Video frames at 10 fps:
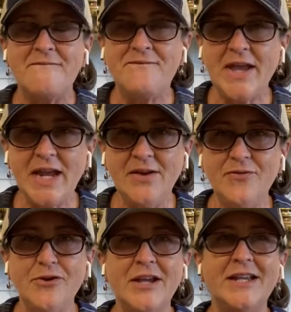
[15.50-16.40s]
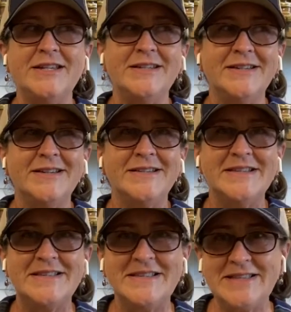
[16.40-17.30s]
favorite
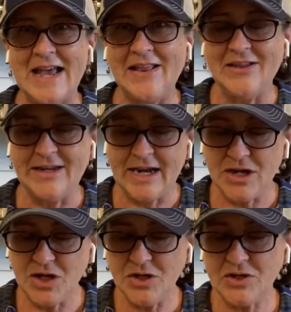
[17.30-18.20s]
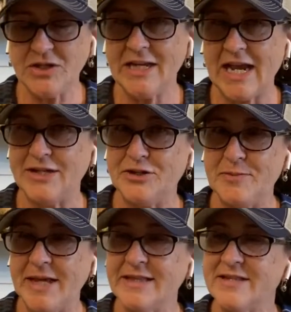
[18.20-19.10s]
salad. And usually I do
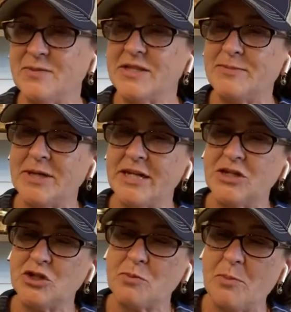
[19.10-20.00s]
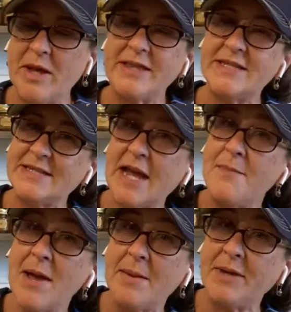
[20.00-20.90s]
make this with spinach, but this
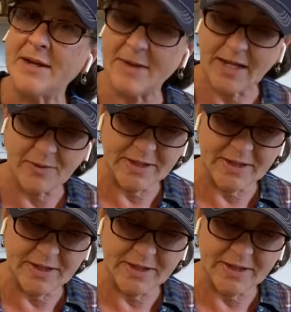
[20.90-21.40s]
time I'm going to make it with